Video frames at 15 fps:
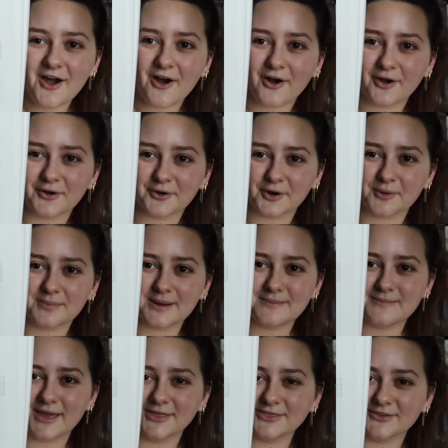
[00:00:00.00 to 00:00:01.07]
on Urban
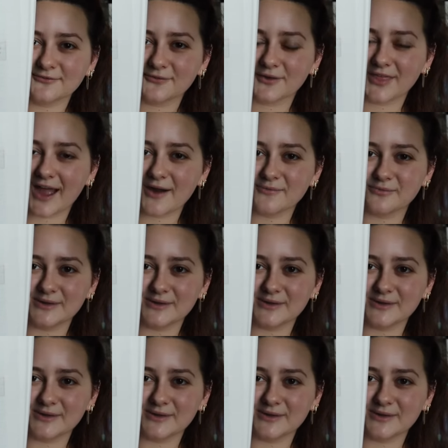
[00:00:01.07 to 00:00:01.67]
Myth for that